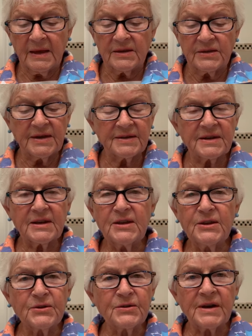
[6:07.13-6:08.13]
Yet
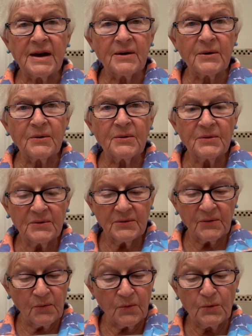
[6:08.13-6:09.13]
hear now,
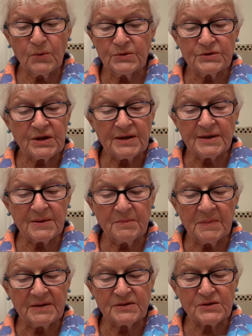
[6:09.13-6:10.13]
O Jacob,
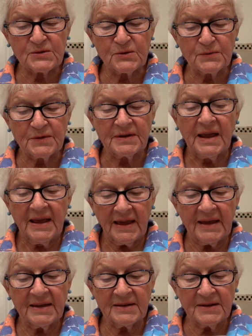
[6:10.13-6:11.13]
my servant,
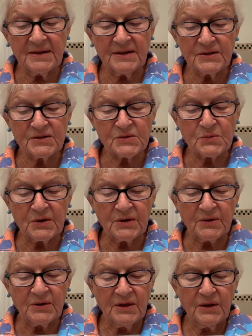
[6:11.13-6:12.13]
and
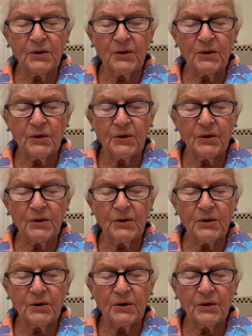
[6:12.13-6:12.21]
Israel,